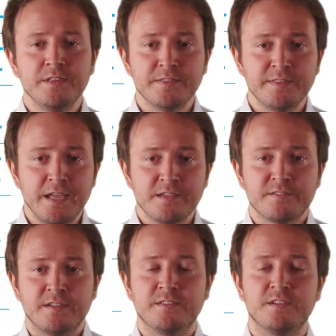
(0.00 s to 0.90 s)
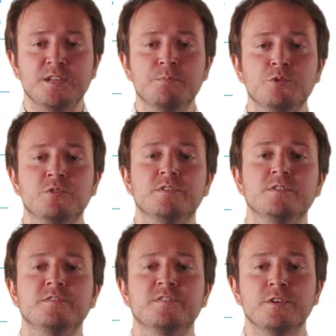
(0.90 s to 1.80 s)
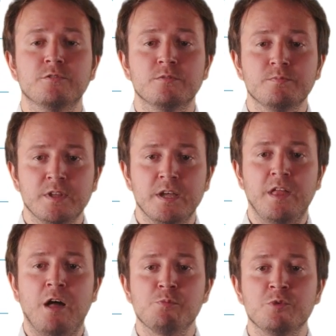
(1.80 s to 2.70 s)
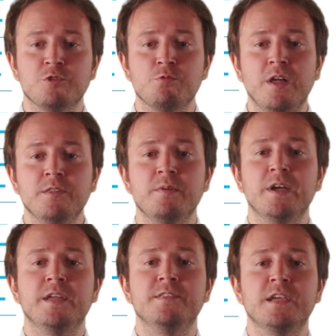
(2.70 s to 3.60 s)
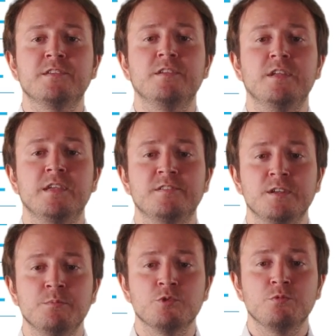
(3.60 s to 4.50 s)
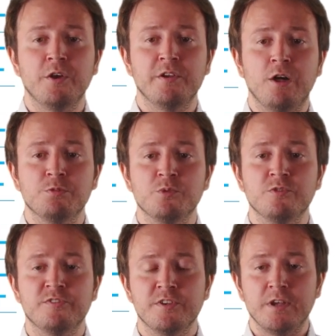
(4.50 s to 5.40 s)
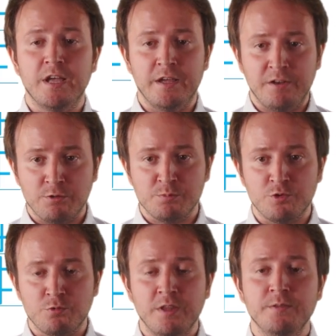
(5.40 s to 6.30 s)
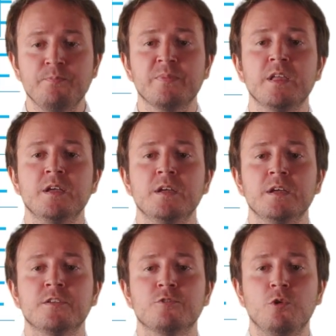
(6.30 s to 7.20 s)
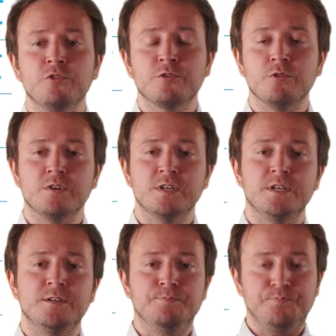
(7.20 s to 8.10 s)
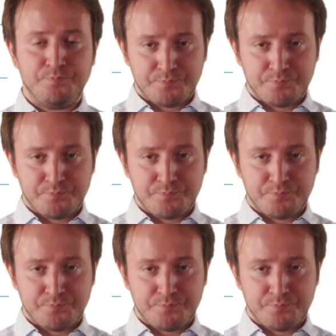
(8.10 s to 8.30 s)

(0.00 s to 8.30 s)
that takes as an input 0 and outputs 1, and takes as an input 1 and outputs 1, is also a